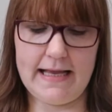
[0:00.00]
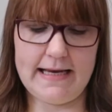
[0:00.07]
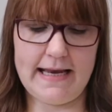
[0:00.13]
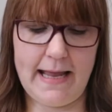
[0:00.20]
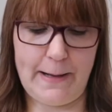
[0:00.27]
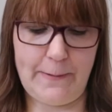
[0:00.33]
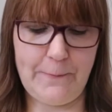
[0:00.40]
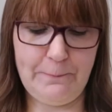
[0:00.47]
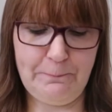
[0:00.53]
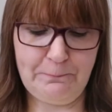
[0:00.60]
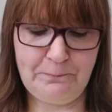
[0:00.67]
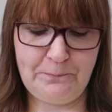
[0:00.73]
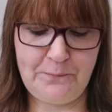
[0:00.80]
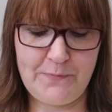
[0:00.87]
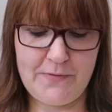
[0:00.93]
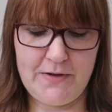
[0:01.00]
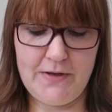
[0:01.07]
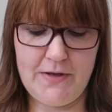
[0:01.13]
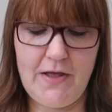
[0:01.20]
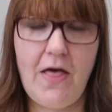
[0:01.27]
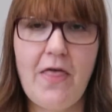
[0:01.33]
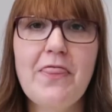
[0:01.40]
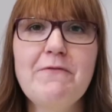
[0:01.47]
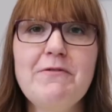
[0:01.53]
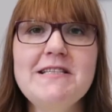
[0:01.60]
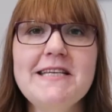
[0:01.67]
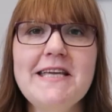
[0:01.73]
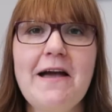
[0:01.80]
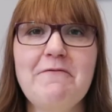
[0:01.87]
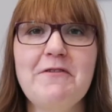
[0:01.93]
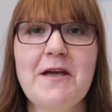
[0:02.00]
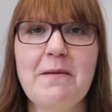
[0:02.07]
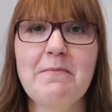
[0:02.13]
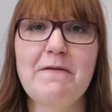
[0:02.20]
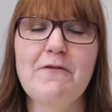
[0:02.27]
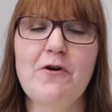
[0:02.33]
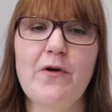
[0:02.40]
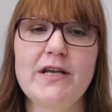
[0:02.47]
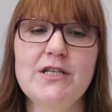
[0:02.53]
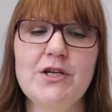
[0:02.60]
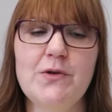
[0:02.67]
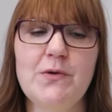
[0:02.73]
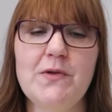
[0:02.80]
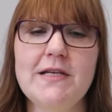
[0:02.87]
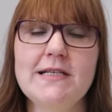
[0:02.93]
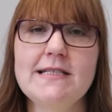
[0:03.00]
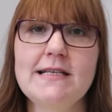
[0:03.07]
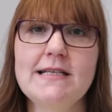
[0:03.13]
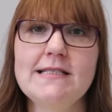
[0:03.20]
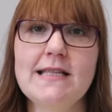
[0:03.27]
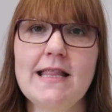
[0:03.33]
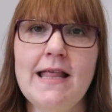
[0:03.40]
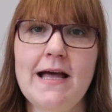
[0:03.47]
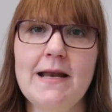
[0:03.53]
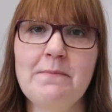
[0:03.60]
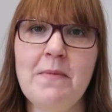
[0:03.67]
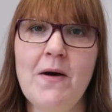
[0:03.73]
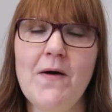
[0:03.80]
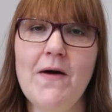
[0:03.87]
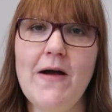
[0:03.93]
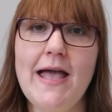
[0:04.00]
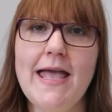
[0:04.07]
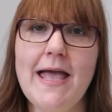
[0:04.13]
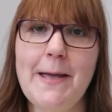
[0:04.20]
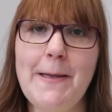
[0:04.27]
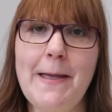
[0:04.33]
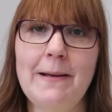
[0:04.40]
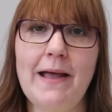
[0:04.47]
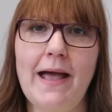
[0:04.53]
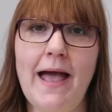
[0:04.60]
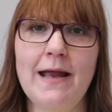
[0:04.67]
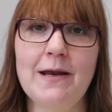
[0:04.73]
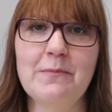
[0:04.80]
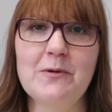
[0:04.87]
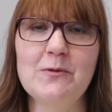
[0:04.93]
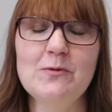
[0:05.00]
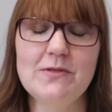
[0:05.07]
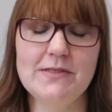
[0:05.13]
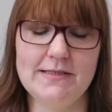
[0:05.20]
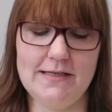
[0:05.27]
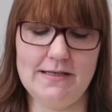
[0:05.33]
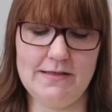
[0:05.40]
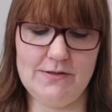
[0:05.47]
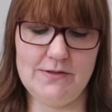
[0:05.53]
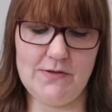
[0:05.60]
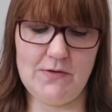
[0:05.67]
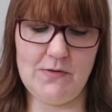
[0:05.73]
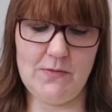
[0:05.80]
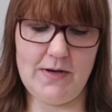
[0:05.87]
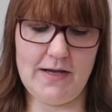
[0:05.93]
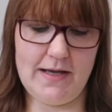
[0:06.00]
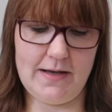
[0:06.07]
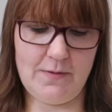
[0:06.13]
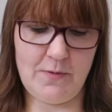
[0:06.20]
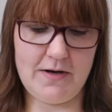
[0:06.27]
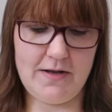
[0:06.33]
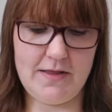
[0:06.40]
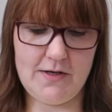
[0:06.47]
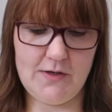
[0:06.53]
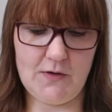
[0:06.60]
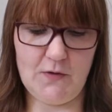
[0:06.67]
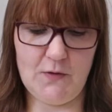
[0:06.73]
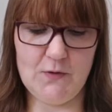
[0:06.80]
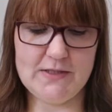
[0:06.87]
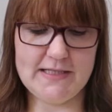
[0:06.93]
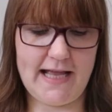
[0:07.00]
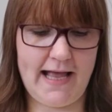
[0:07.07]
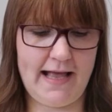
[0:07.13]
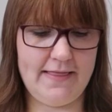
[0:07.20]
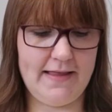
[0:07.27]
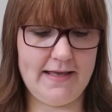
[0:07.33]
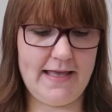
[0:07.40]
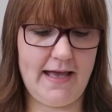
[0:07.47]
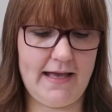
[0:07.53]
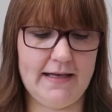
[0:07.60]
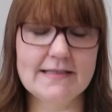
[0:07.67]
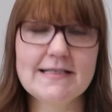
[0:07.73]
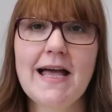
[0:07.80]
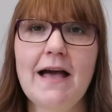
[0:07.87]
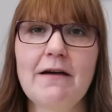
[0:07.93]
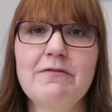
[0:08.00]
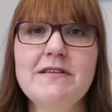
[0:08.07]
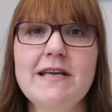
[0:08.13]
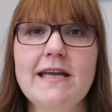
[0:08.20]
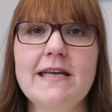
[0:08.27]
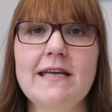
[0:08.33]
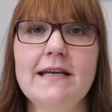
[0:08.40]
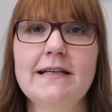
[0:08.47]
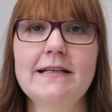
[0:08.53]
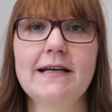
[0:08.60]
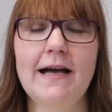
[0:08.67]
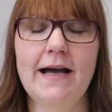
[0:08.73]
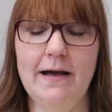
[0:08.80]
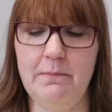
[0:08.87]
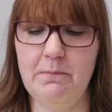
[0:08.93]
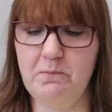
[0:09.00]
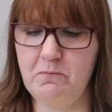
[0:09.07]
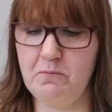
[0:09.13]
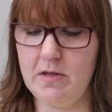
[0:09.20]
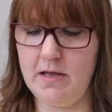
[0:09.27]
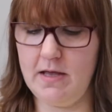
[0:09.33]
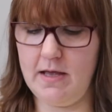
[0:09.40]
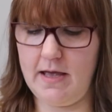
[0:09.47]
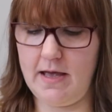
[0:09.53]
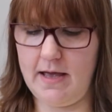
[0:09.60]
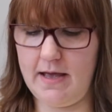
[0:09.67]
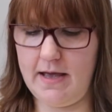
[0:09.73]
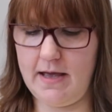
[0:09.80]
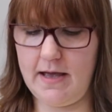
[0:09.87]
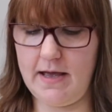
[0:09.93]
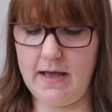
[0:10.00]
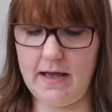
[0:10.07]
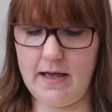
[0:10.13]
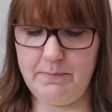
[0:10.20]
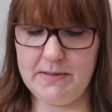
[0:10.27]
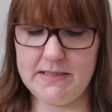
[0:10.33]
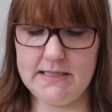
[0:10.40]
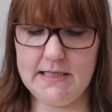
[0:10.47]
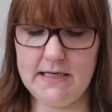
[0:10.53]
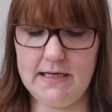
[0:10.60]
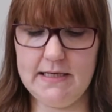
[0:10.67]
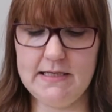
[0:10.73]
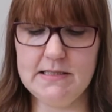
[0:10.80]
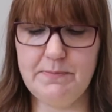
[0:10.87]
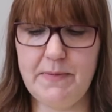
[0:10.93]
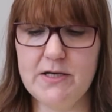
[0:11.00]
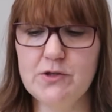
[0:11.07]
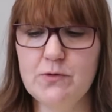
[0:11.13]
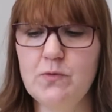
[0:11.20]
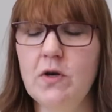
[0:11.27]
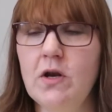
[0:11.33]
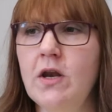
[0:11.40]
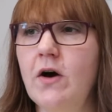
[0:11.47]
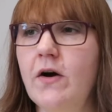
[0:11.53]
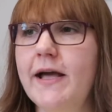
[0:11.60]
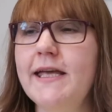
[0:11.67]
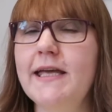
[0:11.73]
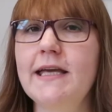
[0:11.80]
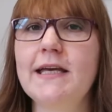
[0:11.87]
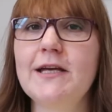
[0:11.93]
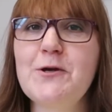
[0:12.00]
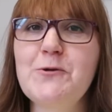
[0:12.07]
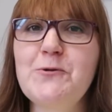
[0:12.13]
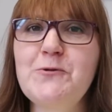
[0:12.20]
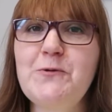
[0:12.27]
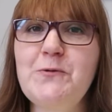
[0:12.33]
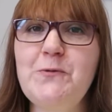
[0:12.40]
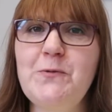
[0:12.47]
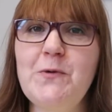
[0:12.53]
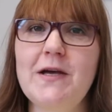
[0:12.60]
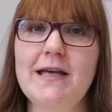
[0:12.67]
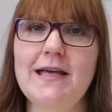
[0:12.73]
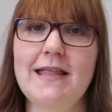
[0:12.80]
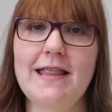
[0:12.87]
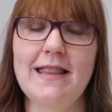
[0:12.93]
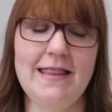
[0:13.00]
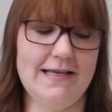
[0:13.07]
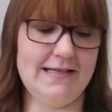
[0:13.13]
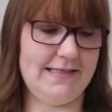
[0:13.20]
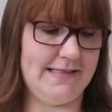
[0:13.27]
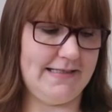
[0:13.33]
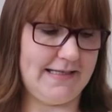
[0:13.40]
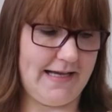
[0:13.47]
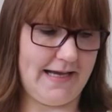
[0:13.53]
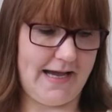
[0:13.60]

Now, there is a caveat before I show you this, is that my animals, so one of the dogs and the cat, have taken a particularly special liking to this